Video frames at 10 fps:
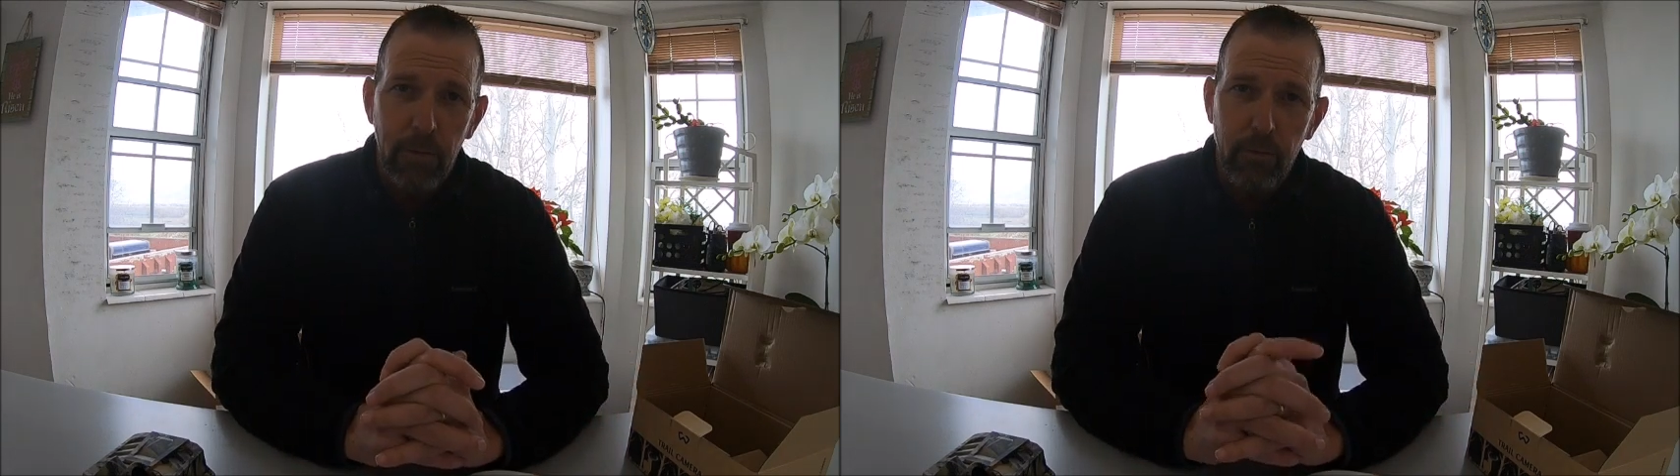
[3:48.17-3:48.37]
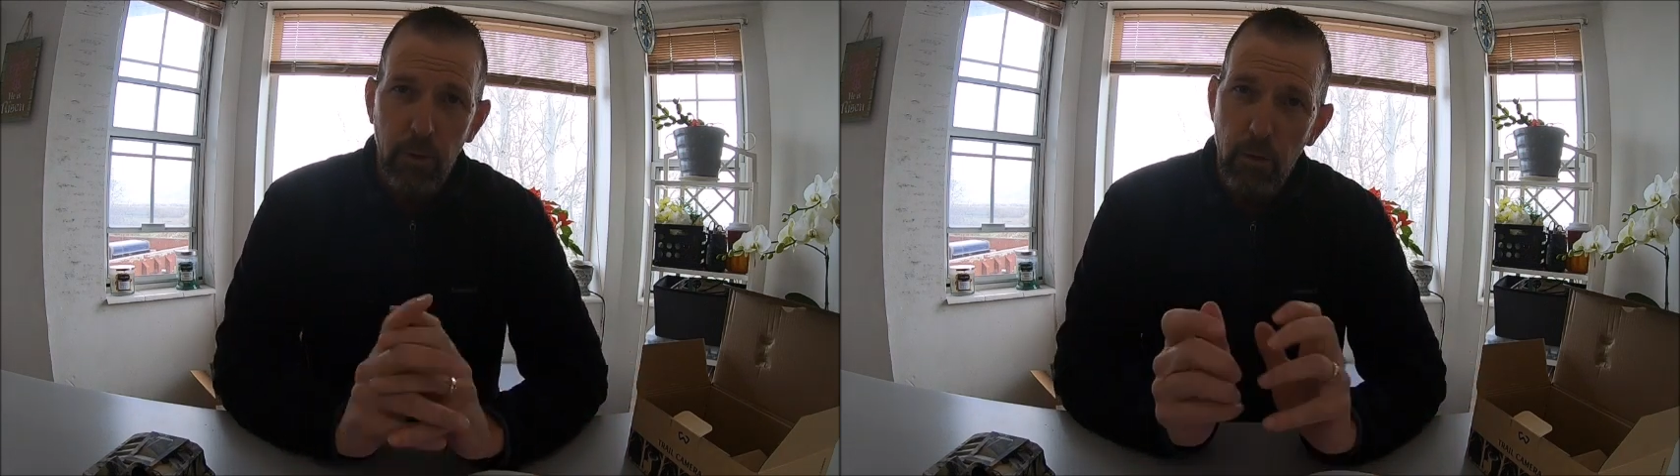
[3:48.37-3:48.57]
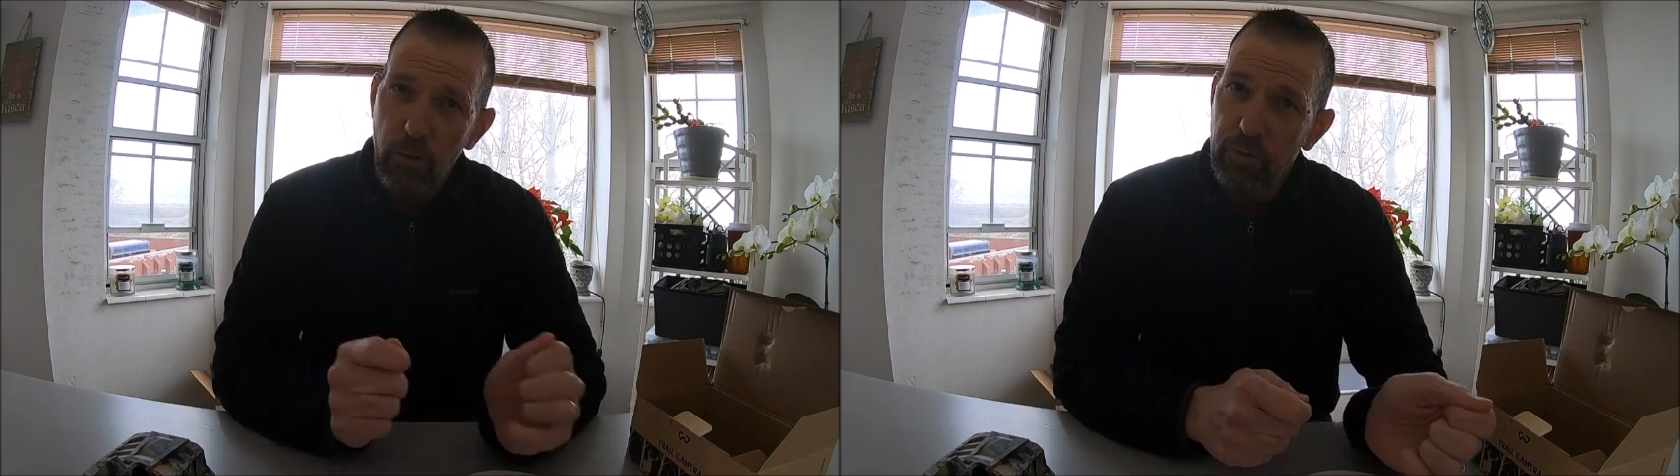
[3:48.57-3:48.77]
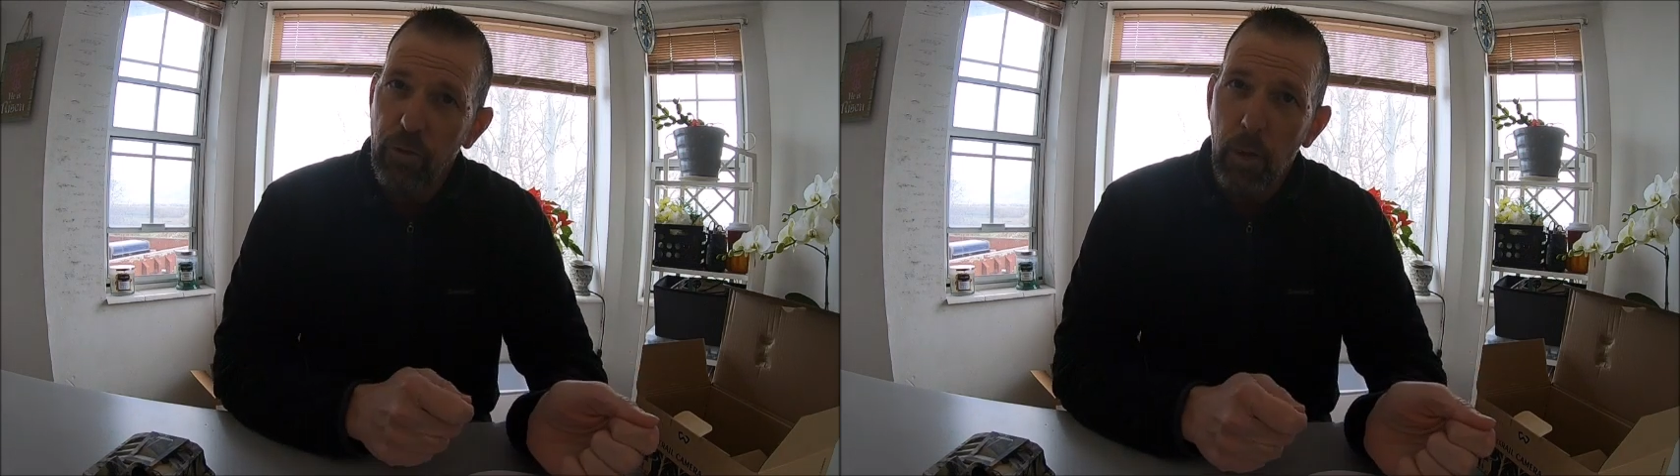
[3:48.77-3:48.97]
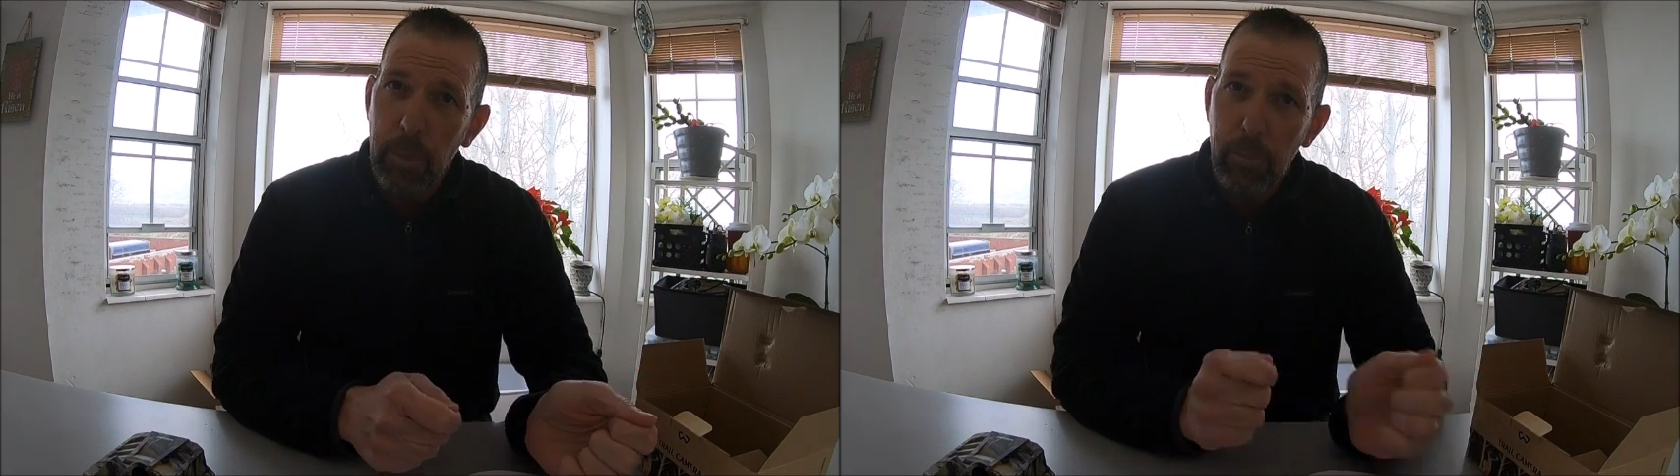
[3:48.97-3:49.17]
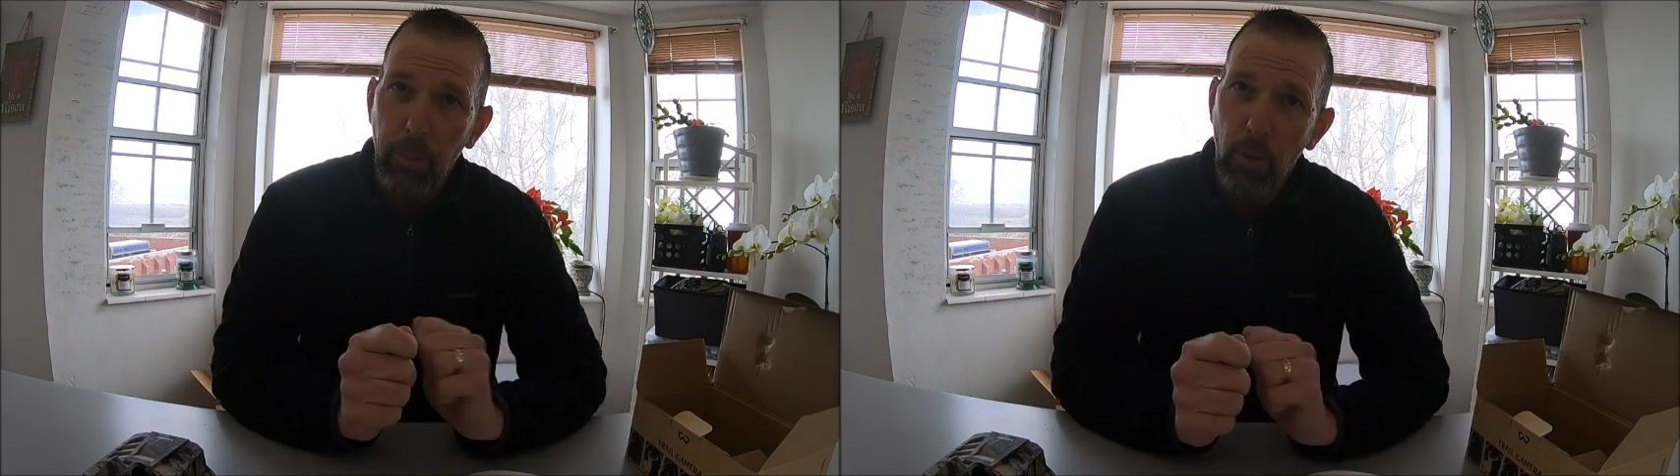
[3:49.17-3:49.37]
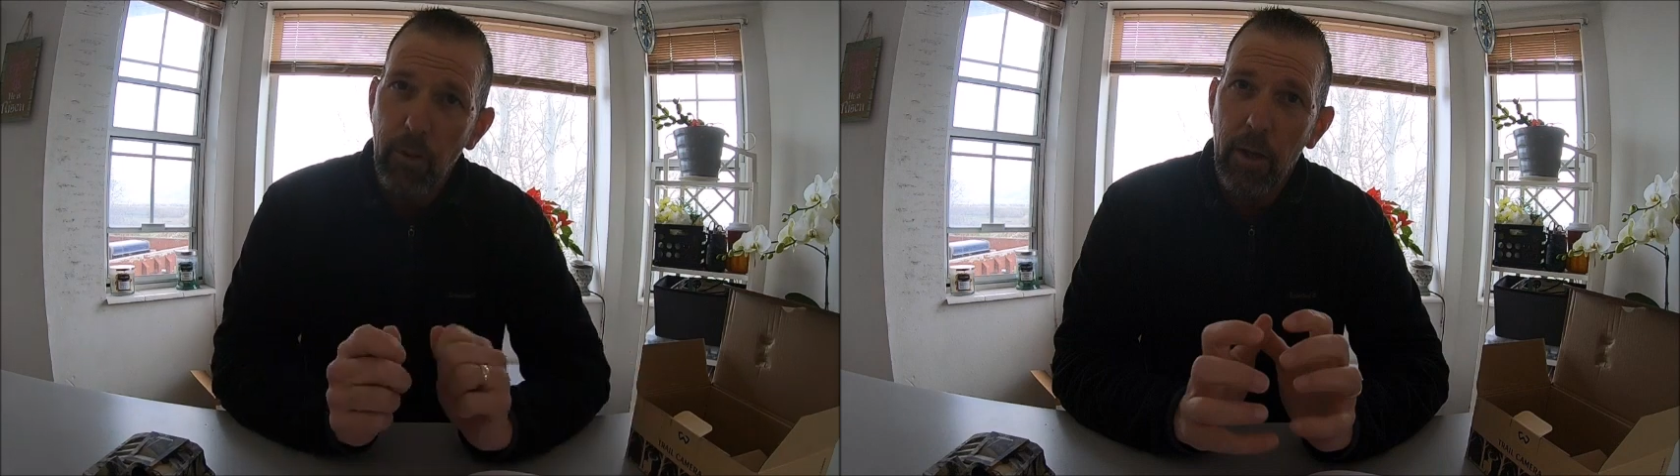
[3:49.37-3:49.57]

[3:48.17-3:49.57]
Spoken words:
So you just saw me pull